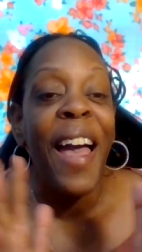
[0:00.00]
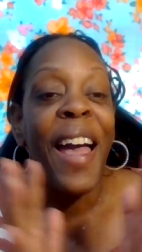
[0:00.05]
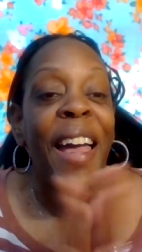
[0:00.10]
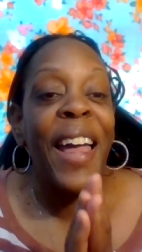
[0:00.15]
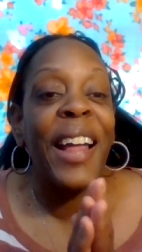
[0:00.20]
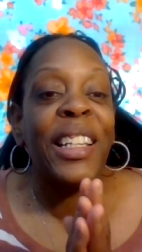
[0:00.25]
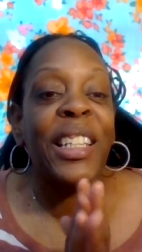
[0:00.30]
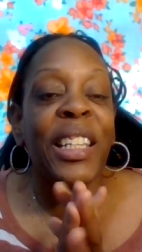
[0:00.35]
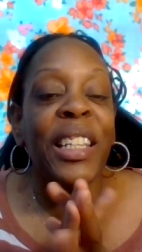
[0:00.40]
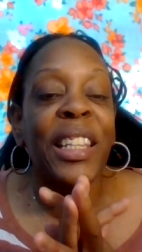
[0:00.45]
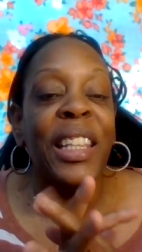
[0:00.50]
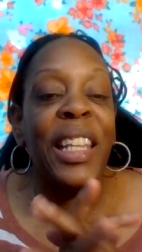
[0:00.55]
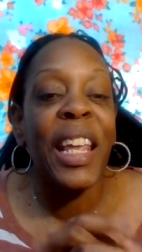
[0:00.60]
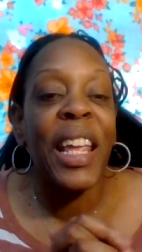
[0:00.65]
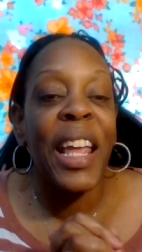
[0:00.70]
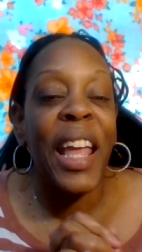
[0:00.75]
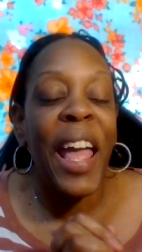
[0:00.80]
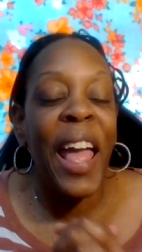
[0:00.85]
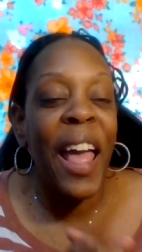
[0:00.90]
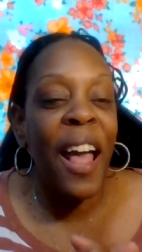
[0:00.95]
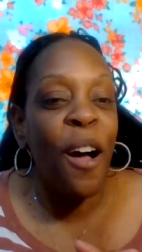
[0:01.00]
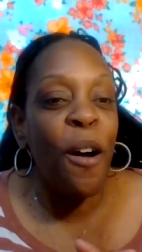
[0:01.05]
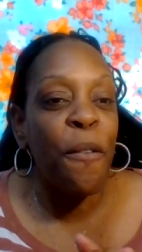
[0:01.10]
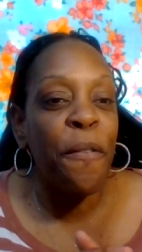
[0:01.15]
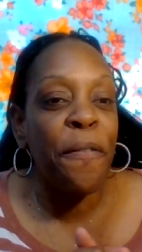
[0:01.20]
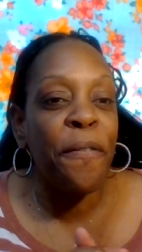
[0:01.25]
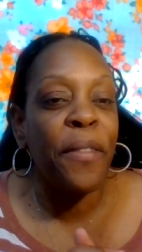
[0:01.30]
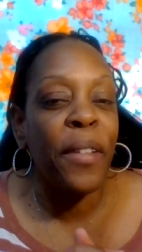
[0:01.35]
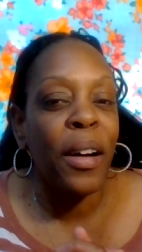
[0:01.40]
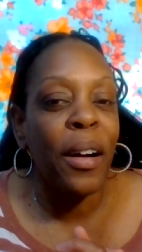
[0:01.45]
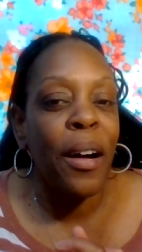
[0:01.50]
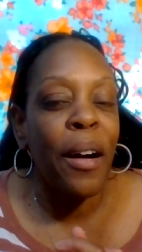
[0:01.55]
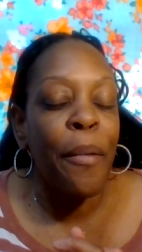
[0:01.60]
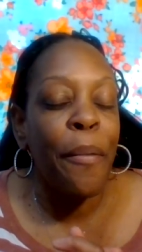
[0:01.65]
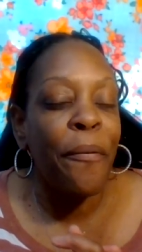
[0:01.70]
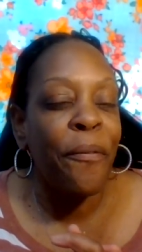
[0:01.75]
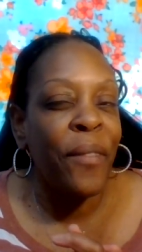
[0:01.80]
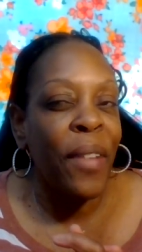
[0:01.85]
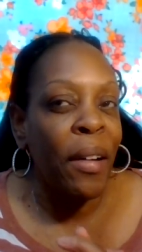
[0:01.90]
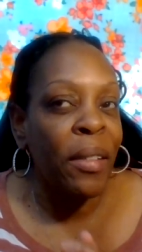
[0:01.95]
it's the elf um,
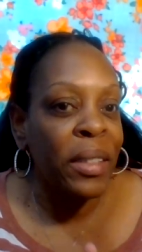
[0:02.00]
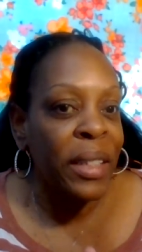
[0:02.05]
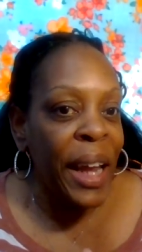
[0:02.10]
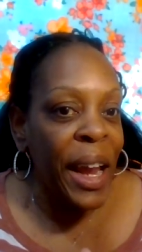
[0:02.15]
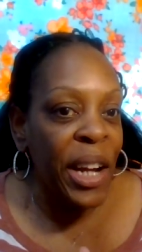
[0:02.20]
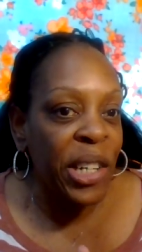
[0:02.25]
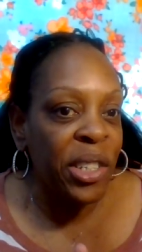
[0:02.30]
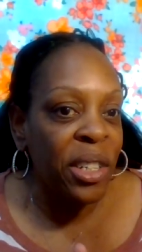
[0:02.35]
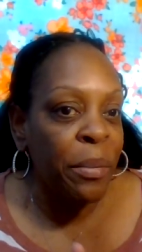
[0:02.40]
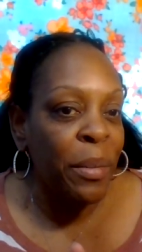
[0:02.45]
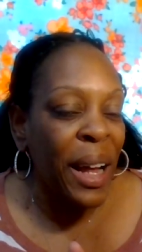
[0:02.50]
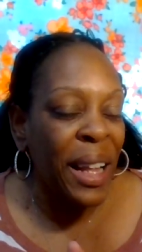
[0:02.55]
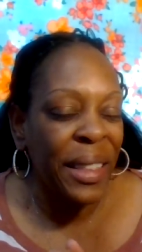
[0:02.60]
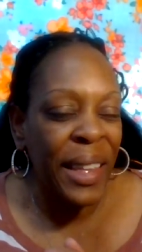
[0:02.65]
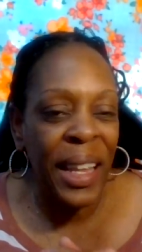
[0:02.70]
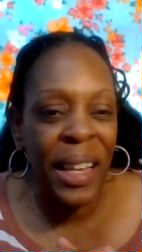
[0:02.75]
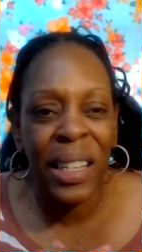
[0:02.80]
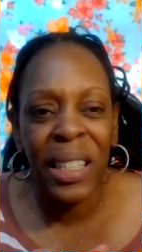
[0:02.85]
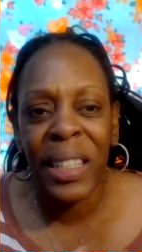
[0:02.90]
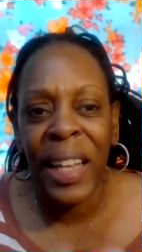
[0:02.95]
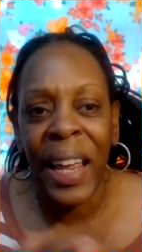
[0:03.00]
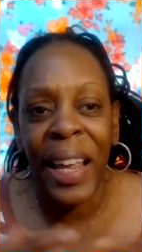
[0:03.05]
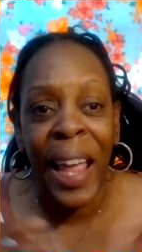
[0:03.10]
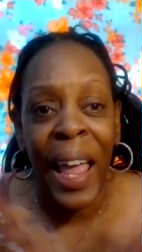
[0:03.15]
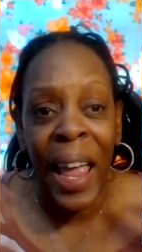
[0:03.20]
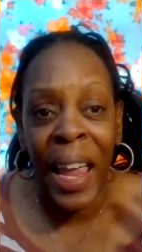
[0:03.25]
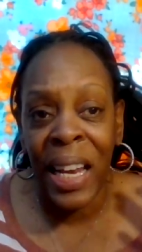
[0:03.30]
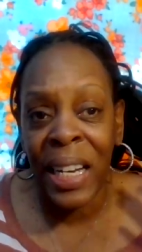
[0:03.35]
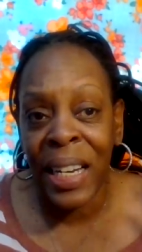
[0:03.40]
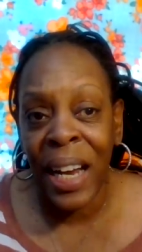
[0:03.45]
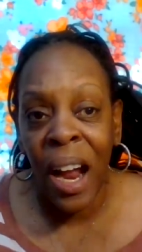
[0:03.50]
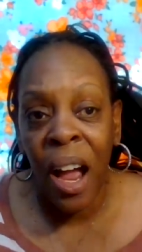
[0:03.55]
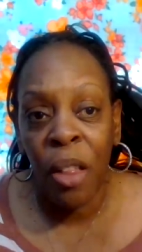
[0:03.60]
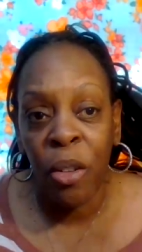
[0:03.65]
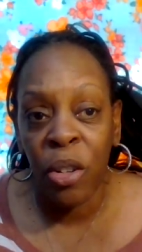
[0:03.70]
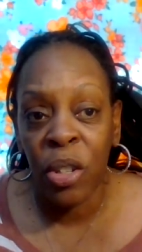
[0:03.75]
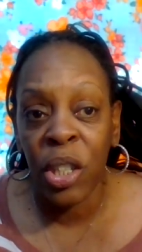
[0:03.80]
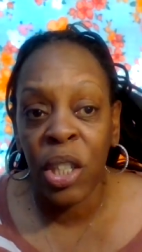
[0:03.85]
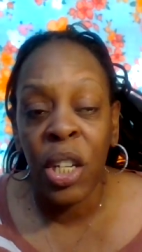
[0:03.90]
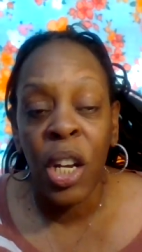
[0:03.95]
foundation but I think it's like eight
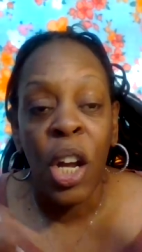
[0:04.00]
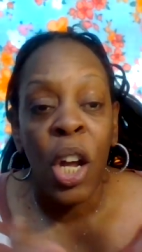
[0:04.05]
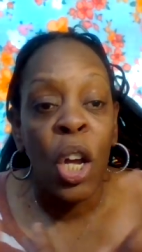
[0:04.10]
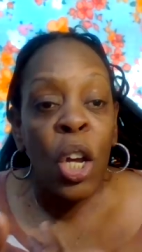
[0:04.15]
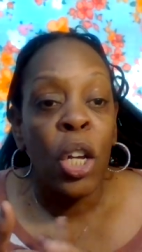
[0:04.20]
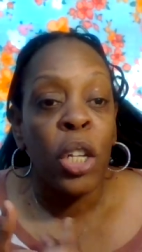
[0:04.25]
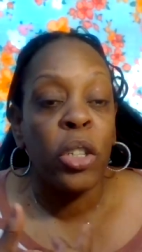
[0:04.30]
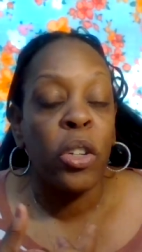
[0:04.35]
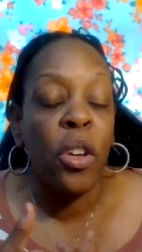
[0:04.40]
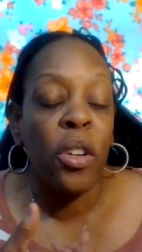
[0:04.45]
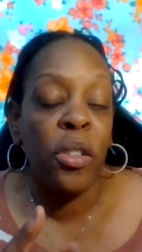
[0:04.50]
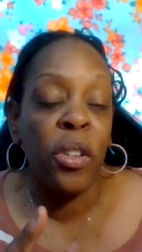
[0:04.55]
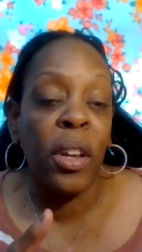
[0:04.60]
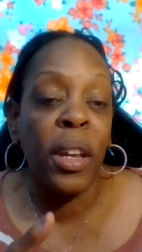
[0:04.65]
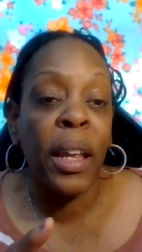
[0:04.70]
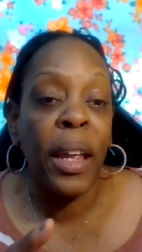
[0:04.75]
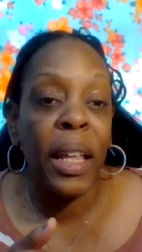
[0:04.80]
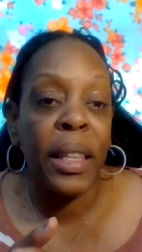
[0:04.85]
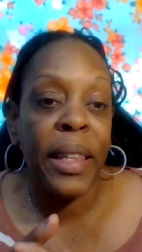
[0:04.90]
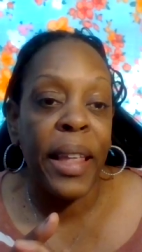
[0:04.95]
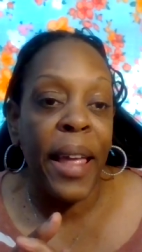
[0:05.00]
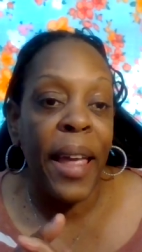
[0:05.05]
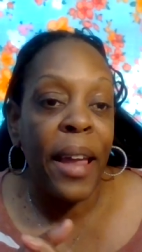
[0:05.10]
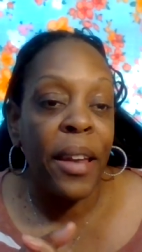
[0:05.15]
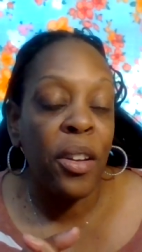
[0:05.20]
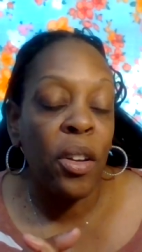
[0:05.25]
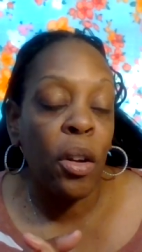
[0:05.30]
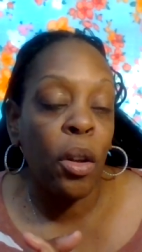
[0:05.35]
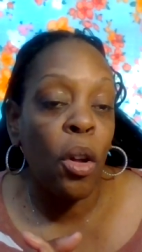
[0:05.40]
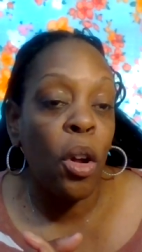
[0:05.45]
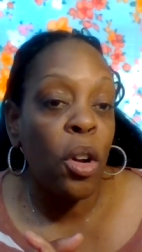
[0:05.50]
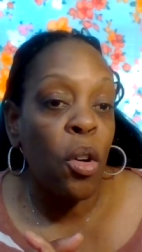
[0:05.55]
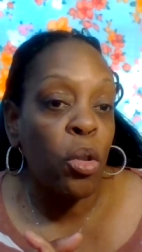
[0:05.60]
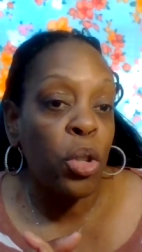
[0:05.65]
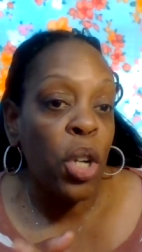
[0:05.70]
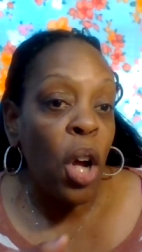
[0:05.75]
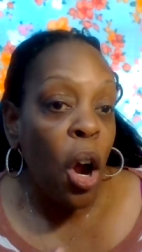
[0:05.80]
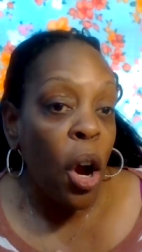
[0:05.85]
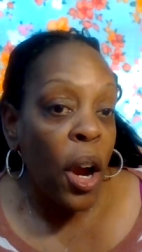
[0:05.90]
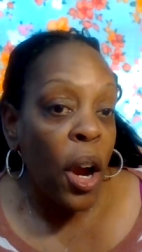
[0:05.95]
dollars so you can get that at your local
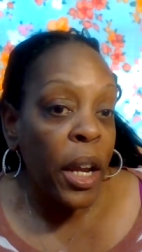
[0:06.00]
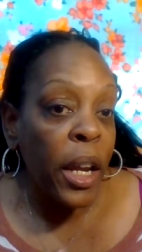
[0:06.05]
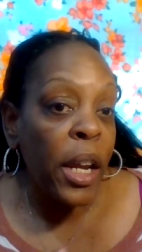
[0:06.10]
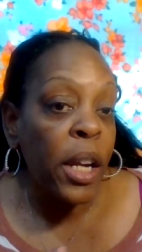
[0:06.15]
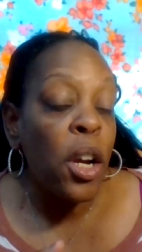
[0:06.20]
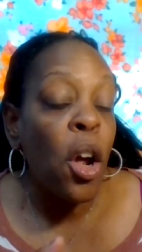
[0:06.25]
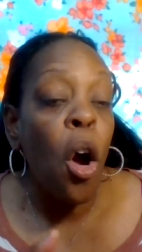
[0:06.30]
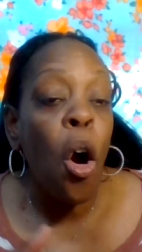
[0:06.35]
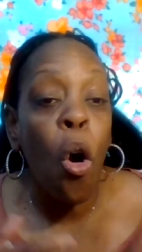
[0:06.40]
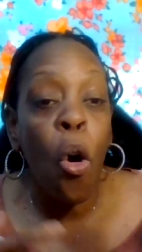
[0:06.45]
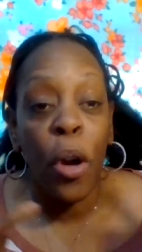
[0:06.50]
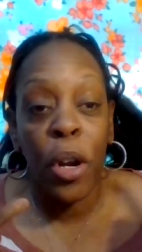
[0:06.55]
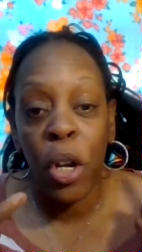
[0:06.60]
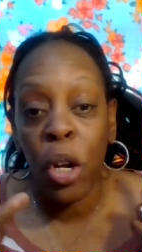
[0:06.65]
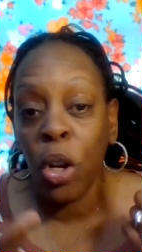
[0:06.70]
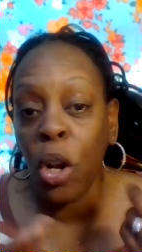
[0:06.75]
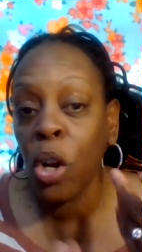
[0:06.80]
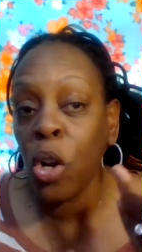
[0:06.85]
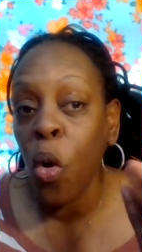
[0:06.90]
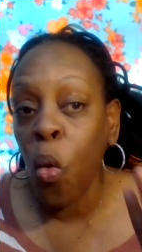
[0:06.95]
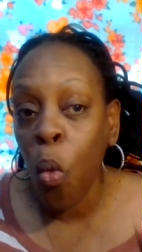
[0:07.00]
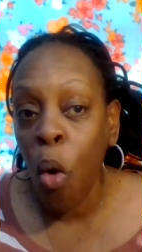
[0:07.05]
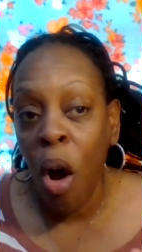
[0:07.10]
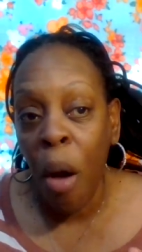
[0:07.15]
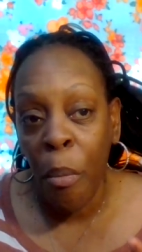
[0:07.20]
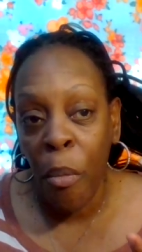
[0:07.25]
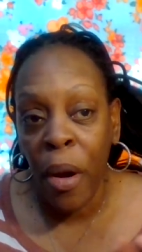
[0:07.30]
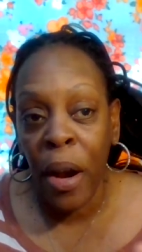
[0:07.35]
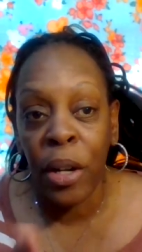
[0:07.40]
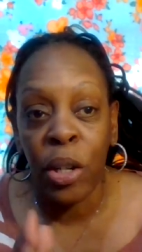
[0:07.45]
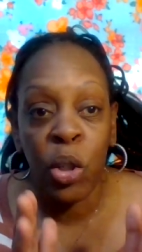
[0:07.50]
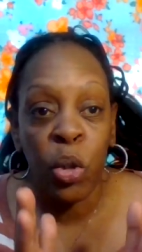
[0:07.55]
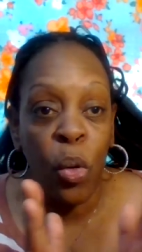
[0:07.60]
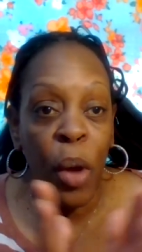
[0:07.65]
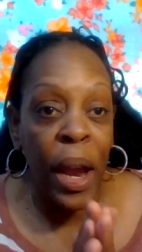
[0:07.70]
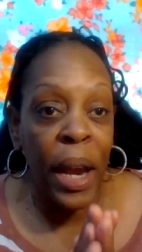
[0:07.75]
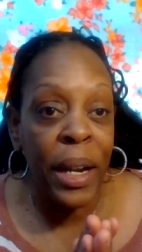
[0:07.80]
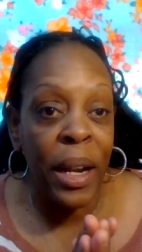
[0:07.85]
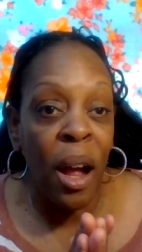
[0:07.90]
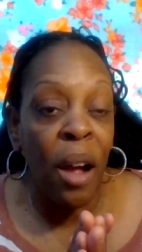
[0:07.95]
Target or your local Walmart
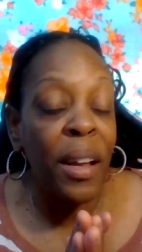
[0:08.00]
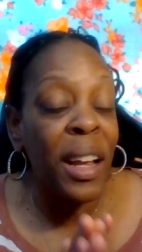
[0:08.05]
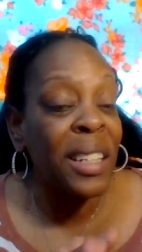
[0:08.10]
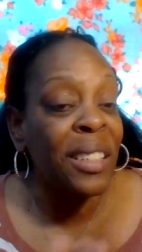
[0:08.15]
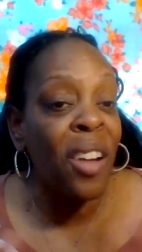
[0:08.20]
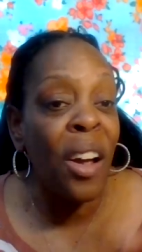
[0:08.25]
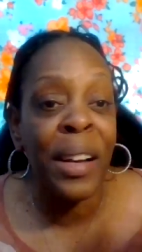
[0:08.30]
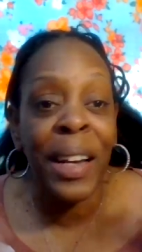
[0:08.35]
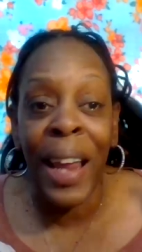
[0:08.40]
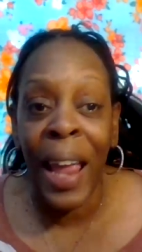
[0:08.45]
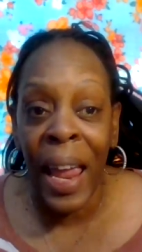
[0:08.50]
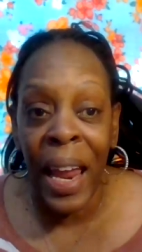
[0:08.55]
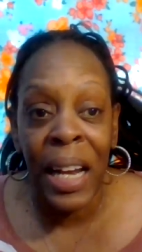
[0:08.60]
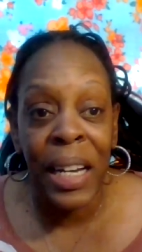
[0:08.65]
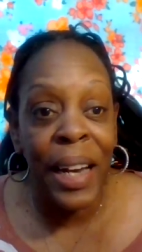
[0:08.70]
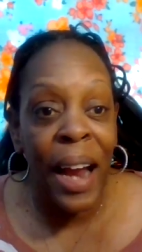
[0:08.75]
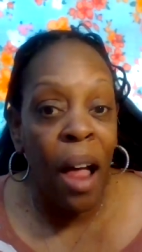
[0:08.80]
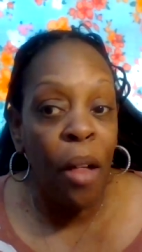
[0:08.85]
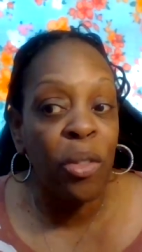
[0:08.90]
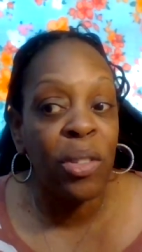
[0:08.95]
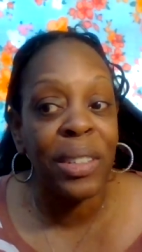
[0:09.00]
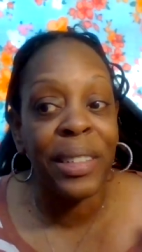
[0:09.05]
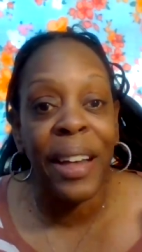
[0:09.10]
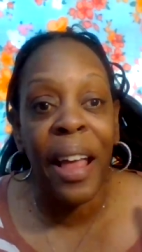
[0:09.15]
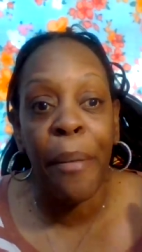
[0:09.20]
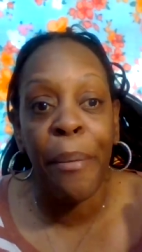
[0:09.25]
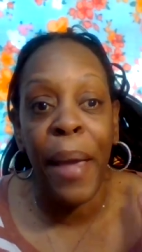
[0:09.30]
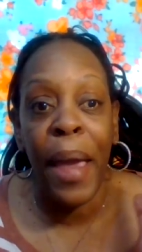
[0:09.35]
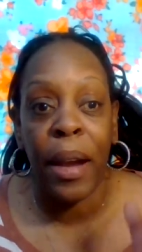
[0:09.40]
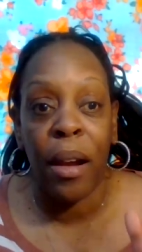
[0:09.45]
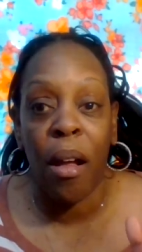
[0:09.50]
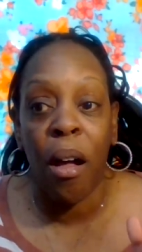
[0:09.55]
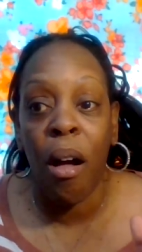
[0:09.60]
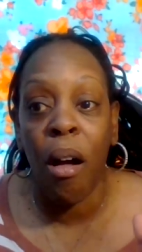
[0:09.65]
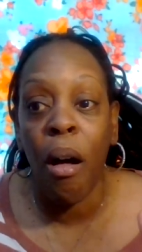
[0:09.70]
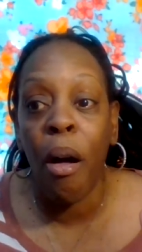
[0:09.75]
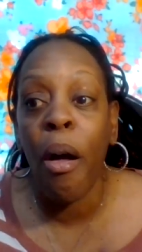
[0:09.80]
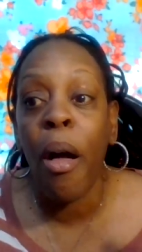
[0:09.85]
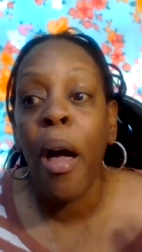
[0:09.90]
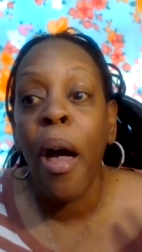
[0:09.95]
try it out it's only eight dollars not bad at
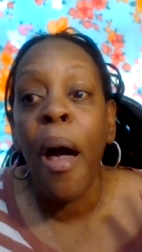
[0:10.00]
all